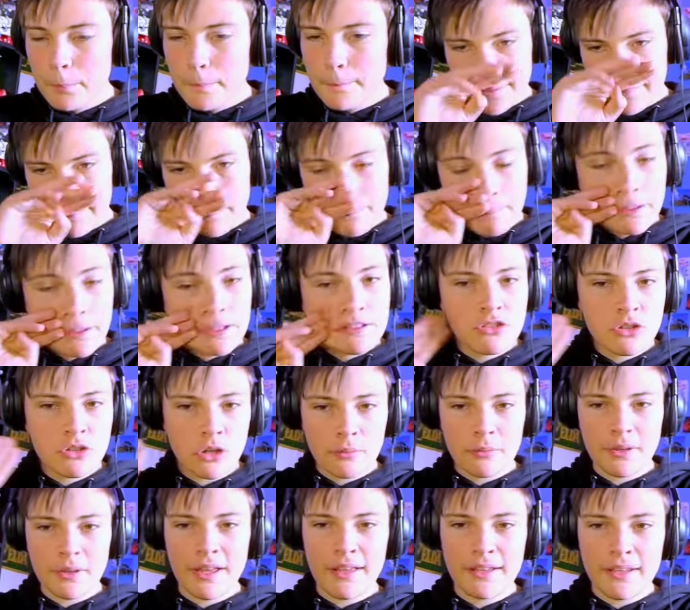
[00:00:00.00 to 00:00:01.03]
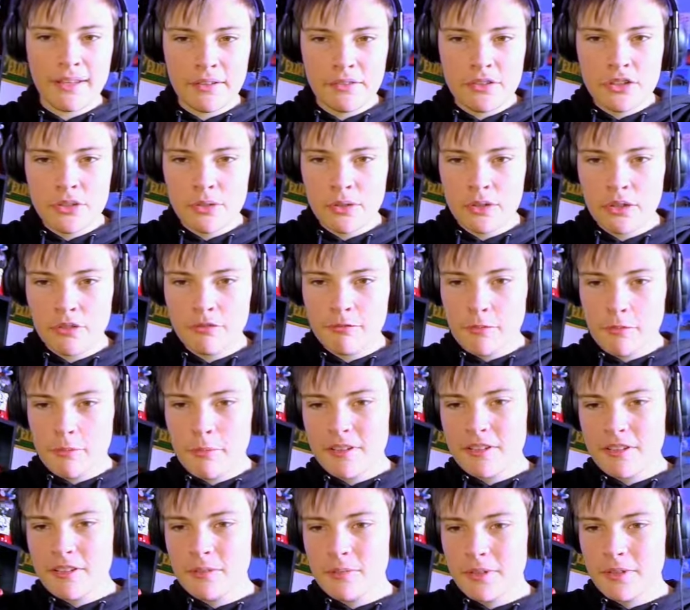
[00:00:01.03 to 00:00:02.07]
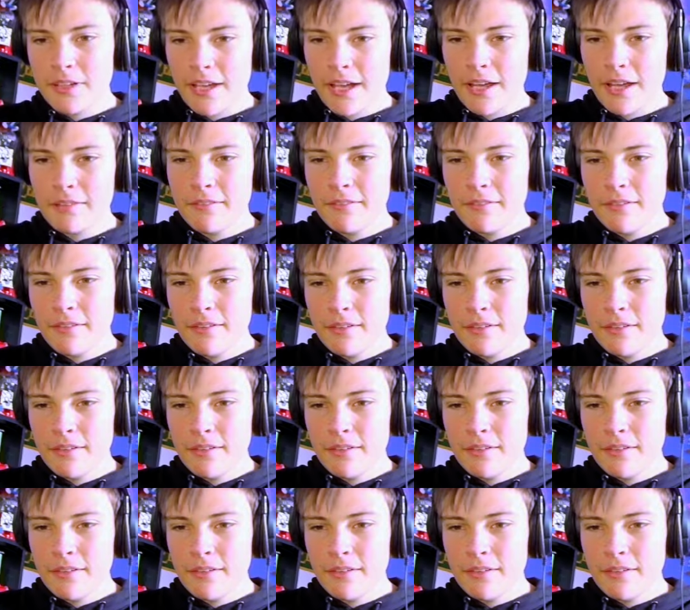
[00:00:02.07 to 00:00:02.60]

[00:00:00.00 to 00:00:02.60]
Big drop there, giving you enough momentum again.